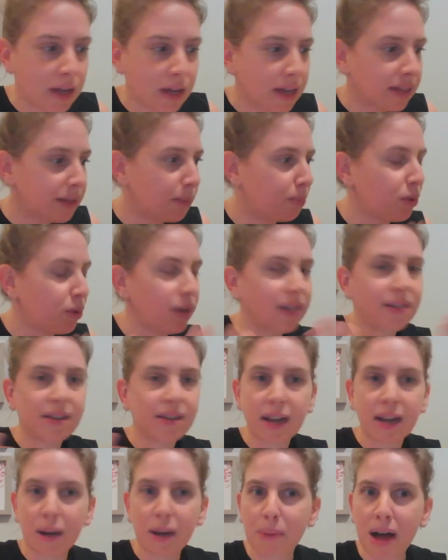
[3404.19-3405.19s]
the
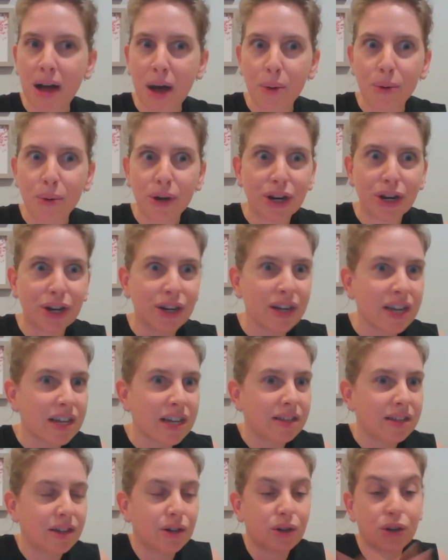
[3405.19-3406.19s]
political power,
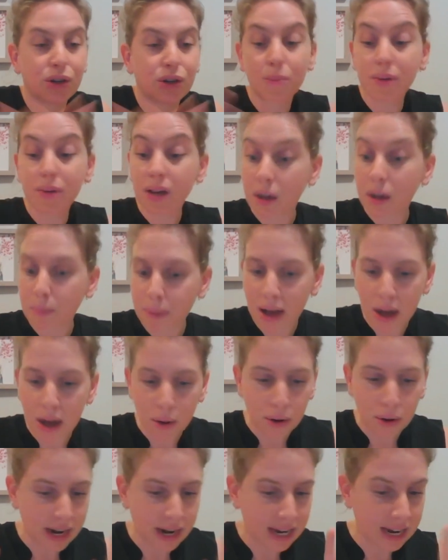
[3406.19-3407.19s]
the economical
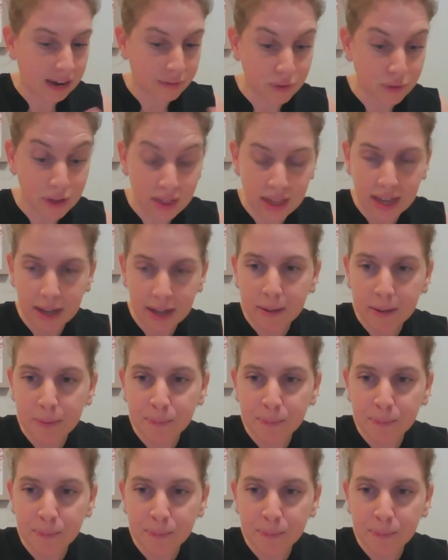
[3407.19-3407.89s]
power and everything.